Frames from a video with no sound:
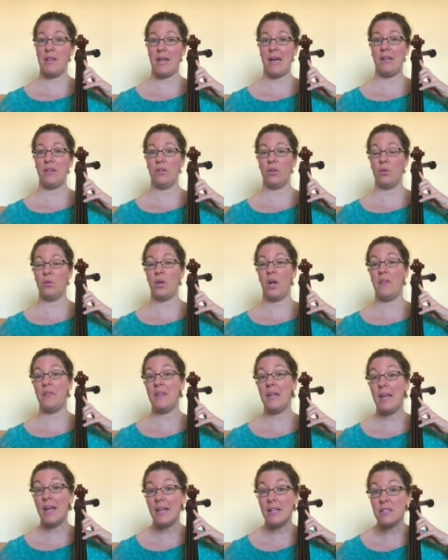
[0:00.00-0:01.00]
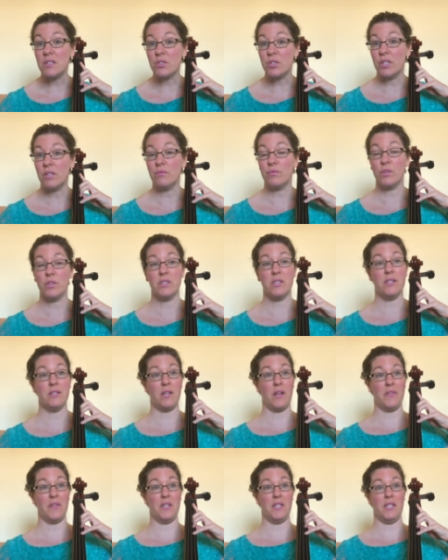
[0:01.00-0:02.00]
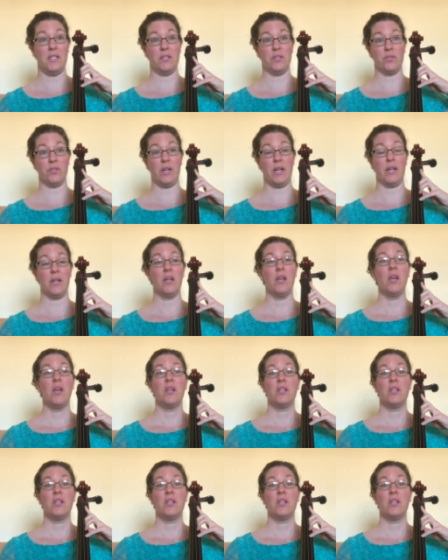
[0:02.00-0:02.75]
that note on the A string versus on the D string.